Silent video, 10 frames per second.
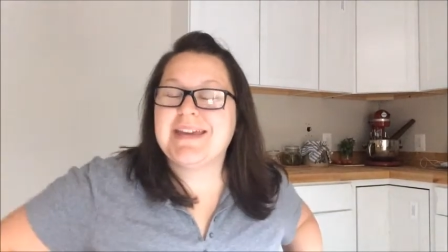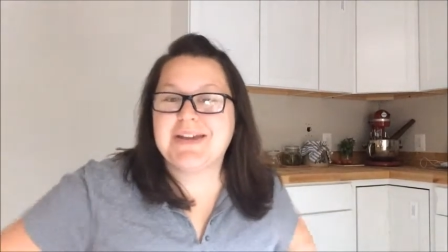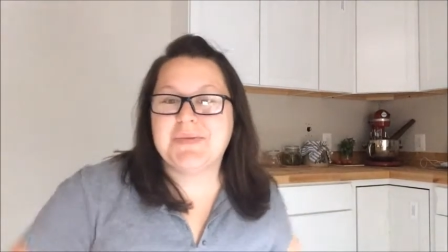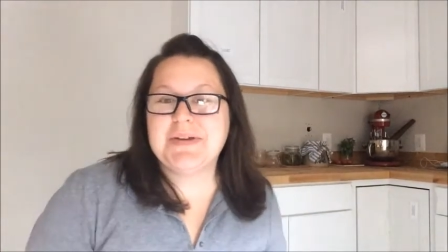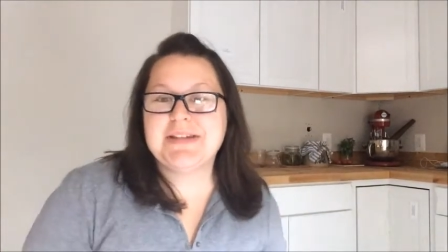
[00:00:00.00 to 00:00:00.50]

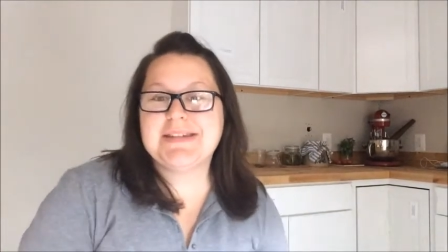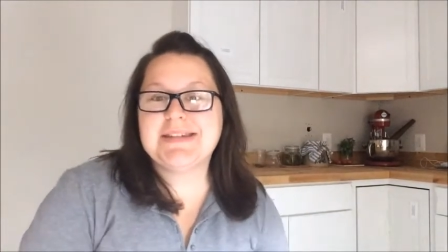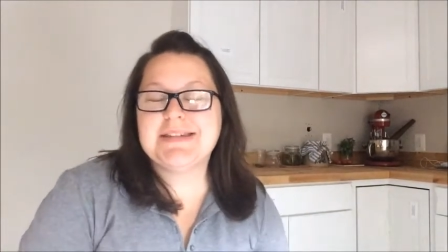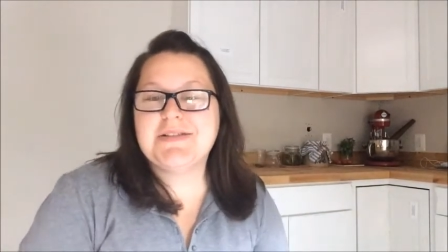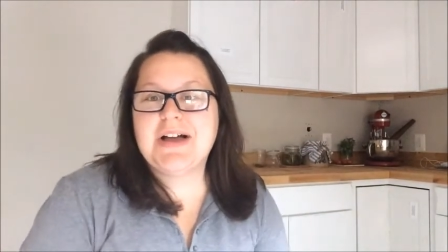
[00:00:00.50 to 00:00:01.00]
and we
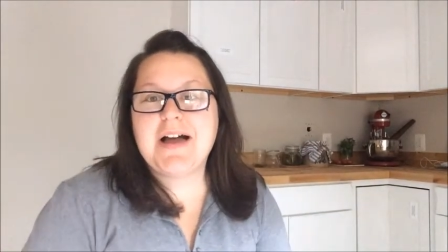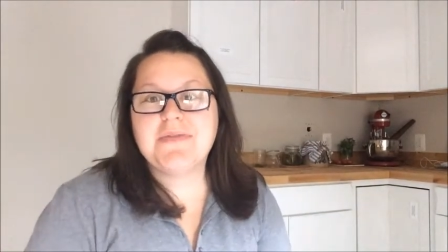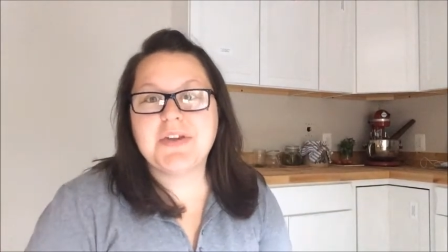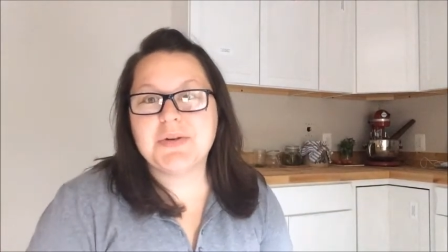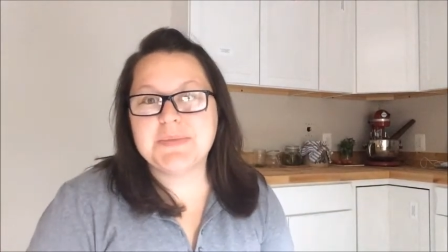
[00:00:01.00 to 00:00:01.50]
still
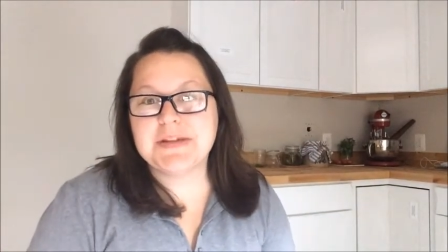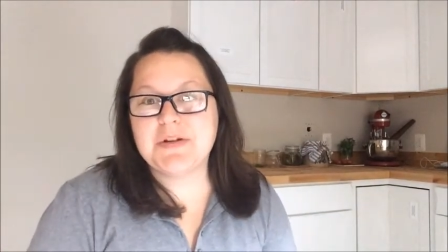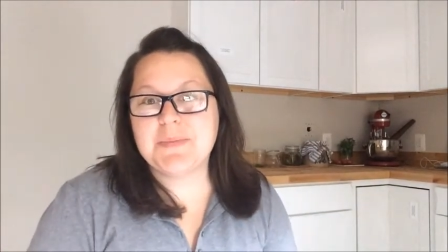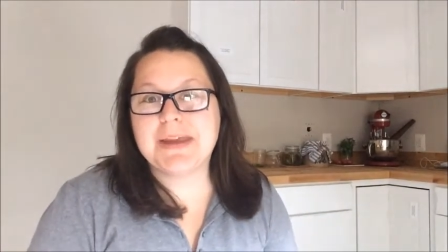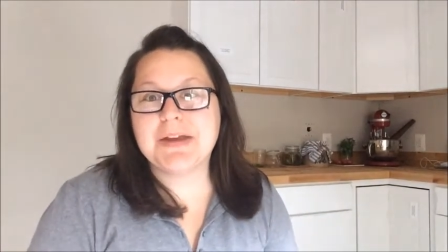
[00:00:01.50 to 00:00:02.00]
have that Homestead
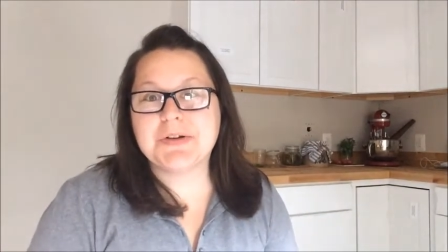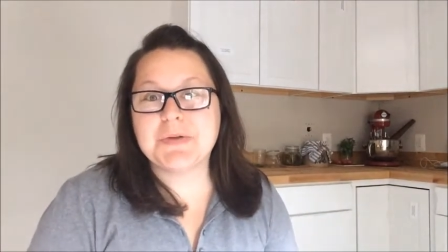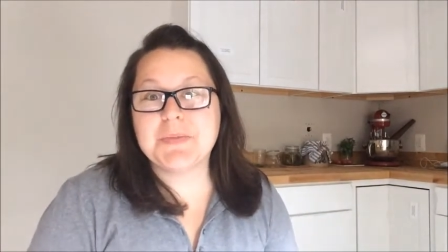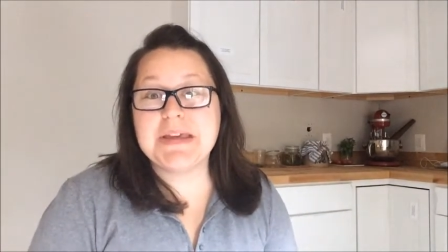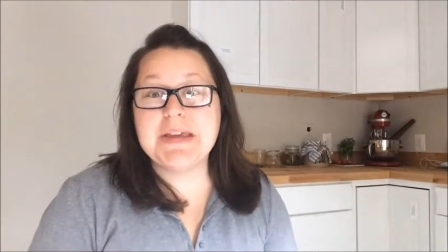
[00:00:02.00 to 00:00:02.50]
Homemaking
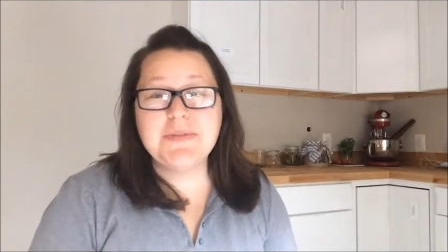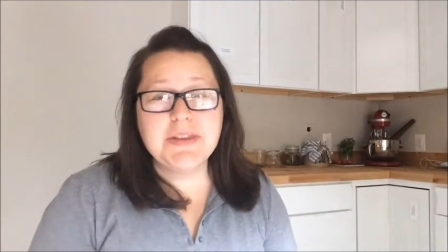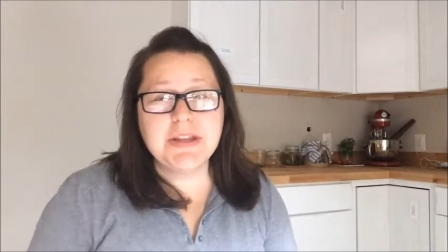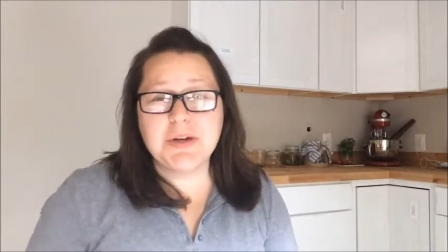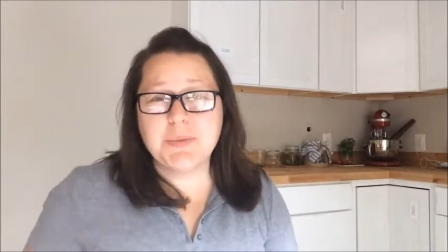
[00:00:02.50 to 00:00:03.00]
group
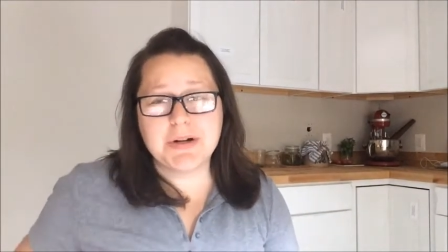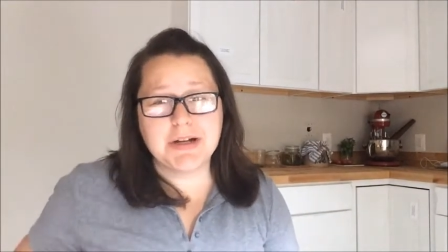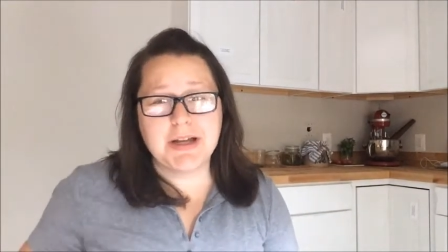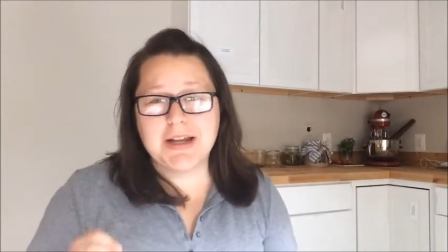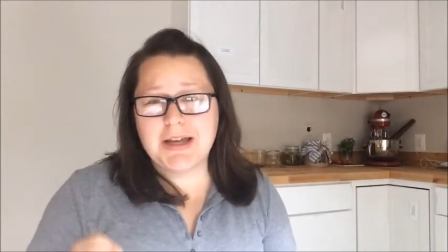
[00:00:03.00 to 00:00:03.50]
even though
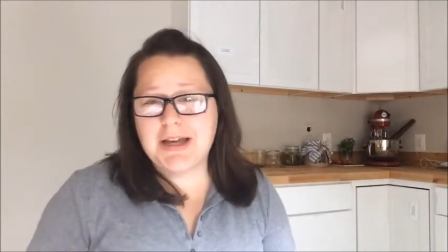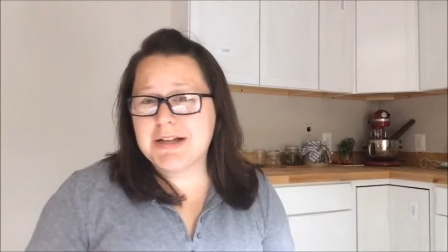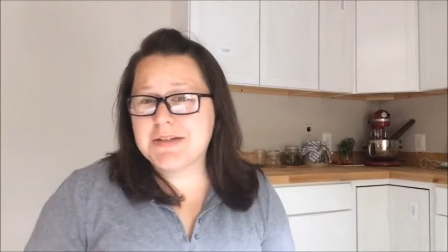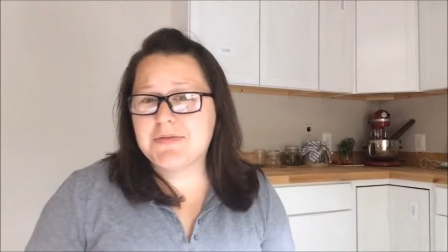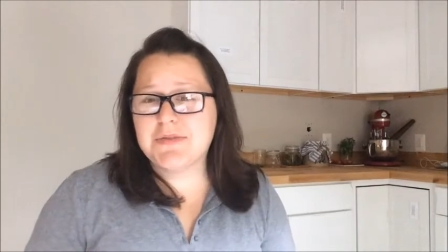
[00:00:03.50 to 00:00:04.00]
we're not
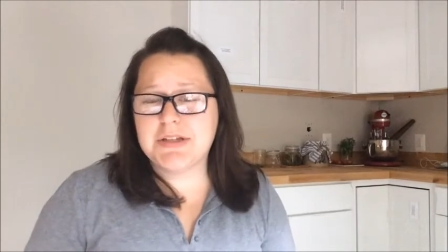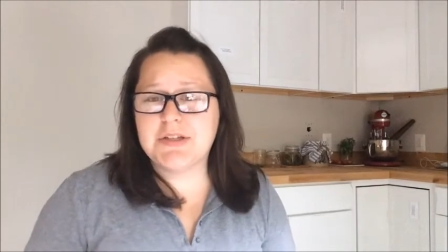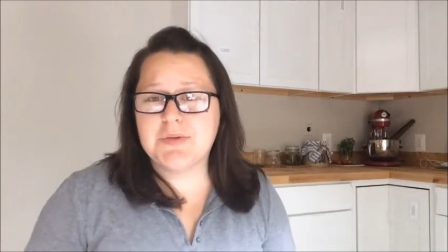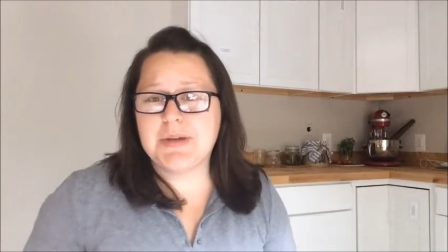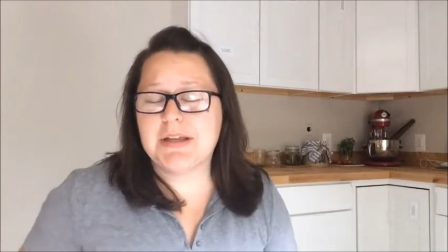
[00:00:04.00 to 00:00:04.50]
actively
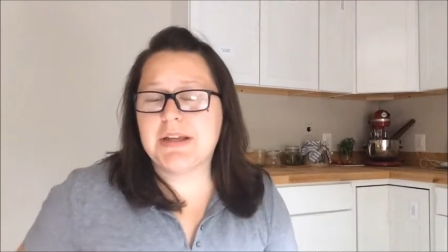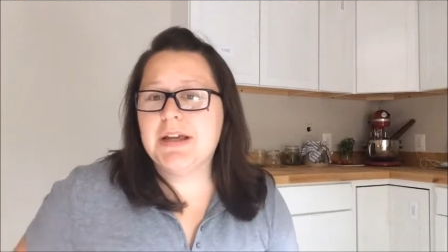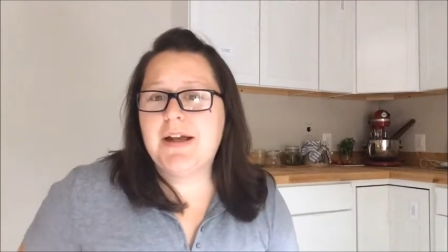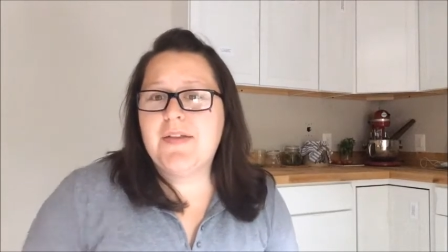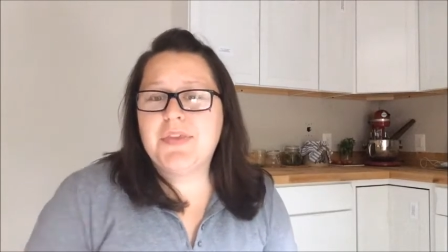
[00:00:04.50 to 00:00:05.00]
doing
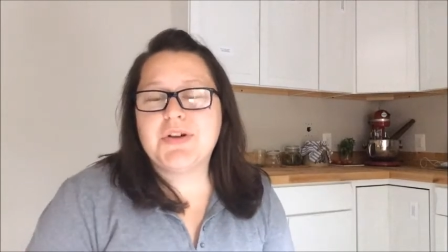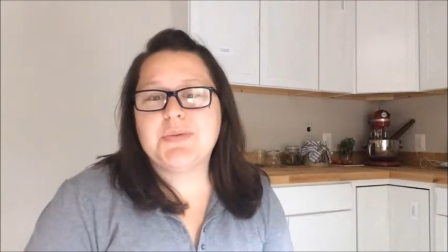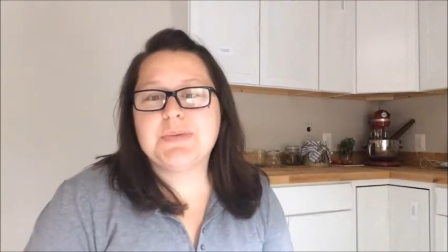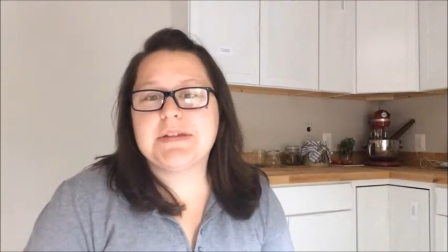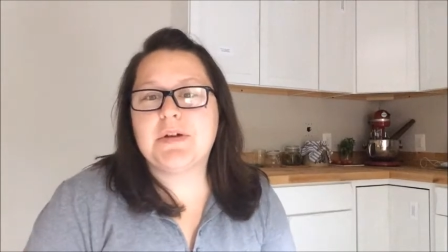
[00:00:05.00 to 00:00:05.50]
the
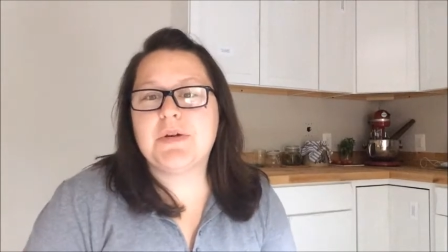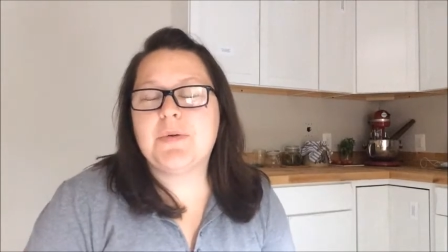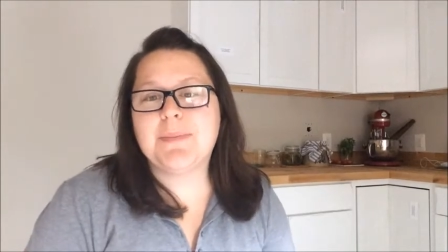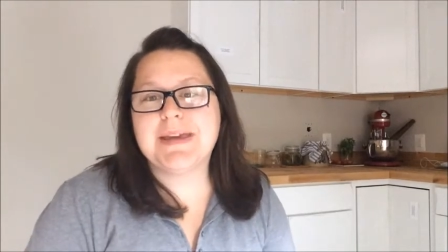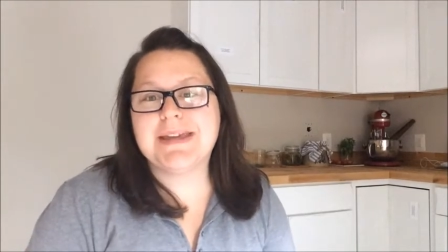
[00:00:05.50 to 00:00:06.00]
Homestead
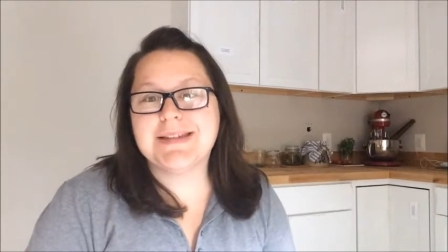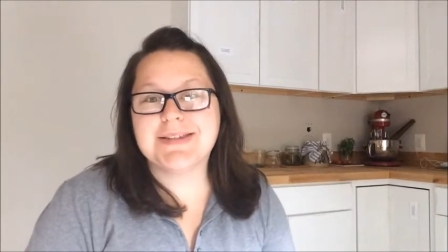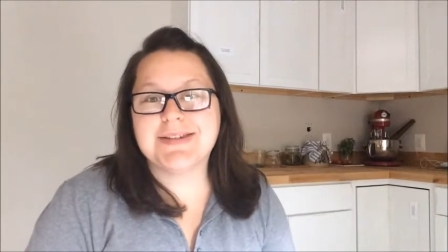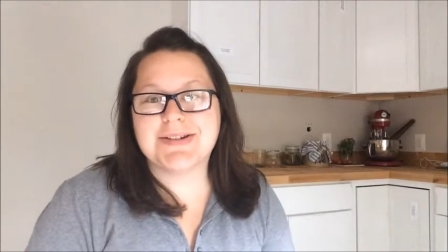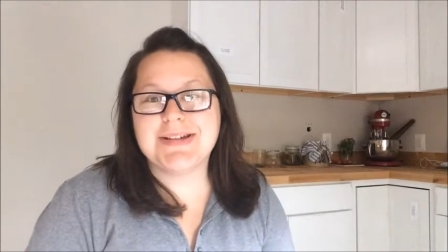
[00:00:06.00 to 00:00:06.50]
Homemaking
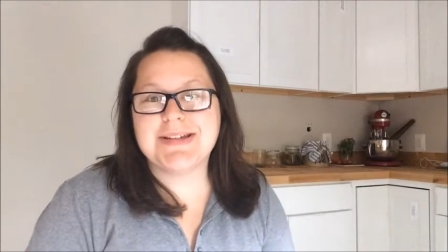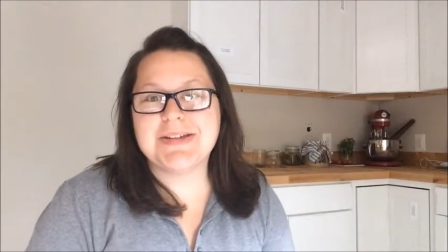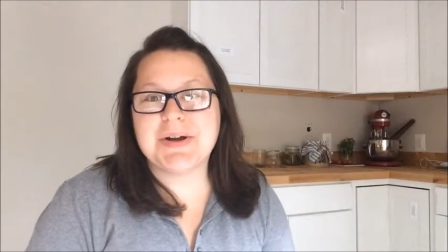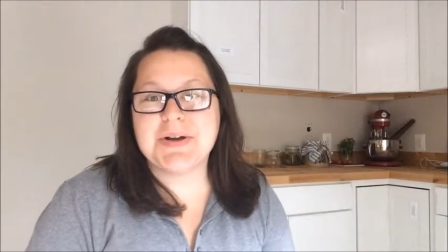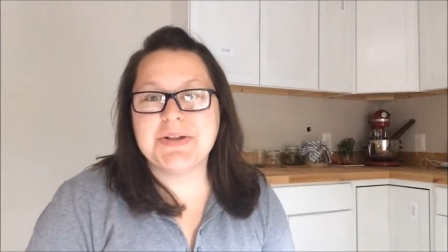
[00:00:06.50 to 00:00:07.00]
series
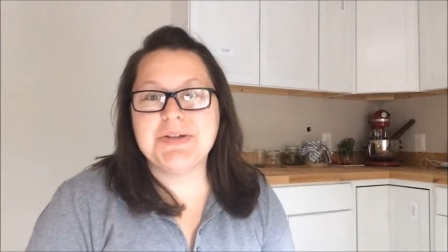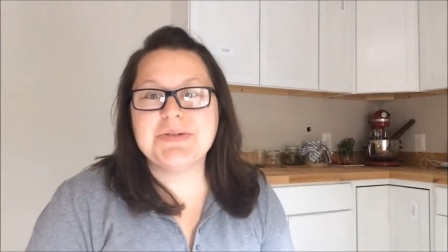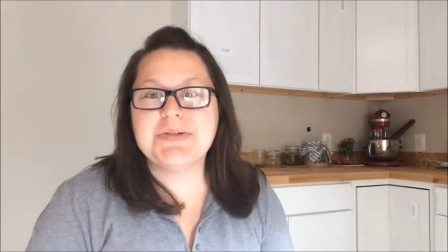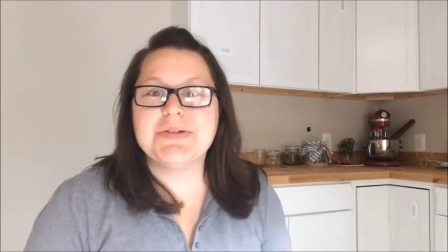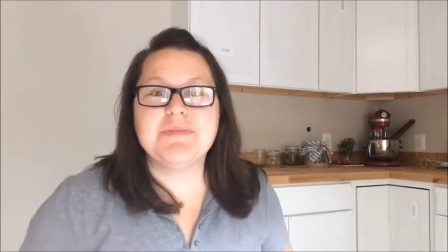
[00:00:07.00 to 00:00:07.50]
here on
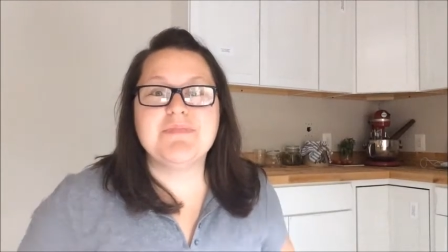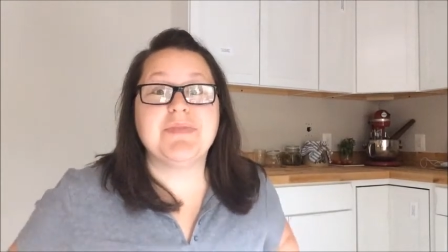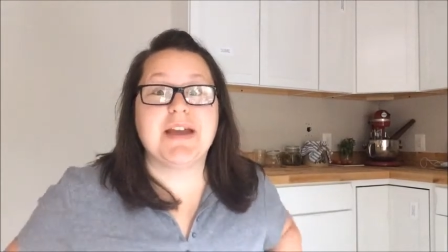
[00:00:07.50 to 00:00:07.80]
YouTube.